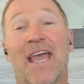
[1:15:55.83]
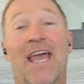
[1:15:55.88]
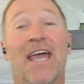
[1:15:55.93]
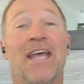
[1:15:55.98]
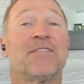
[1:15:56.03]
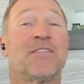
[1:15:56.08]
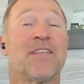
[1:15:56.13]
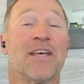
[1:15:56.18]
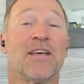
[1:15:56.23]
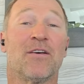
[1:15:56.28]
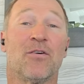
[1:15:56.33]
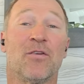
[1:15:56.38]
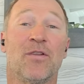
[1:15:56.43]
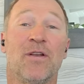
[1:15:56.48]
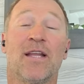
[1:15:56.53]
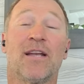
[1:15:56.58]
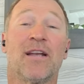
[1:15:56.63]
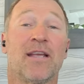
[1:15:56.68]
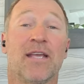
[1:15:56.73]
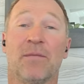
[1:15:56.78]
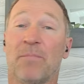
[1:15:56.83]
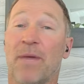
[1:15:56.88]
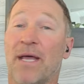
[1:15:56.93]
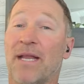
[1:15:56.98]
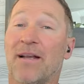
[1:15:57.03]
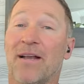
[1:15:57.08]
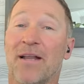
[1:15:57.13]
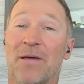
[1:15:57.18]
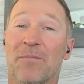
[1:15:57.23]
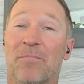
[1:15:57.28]
Yeah, they had the
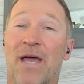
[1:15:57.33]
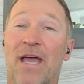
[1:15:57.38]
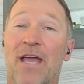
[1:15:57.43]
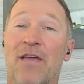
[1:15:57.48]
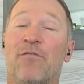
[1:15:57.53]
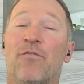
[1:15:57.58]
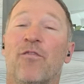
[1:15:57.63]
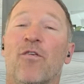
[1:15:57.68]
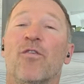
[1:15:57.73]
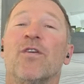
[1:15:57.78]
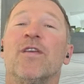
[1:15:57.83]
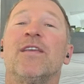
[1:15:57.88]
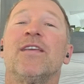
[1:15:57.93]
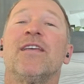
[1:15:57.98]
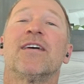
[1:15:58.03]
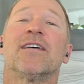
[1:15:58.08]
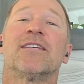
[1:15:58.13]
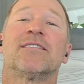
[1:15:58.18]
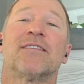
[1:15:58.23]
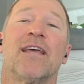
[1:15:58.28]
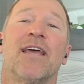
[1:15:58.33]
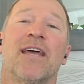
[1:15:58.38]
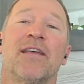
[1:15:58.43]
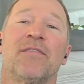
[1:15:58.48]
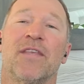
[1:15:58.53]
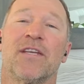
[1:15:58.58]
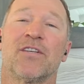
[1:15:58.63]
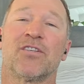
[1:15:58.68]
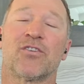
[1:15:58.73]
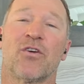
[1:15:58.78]
Mandalay Bay for
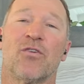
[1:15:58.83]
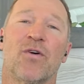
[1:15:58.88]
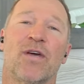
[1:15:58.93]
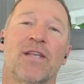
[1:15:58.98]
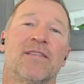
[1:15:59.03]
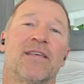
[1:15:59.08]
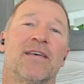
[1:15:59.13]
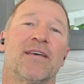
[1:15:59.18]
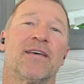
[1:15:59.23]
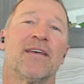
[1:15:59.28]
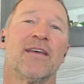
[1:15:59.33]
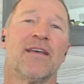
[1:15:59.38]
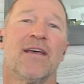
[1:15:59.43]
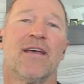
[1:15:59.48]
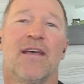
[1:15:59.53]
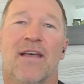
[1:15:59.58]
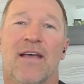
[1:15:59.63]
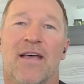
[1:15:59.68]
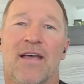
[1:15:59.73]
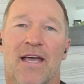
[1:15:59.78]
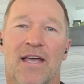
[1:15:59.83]
years. They had the show at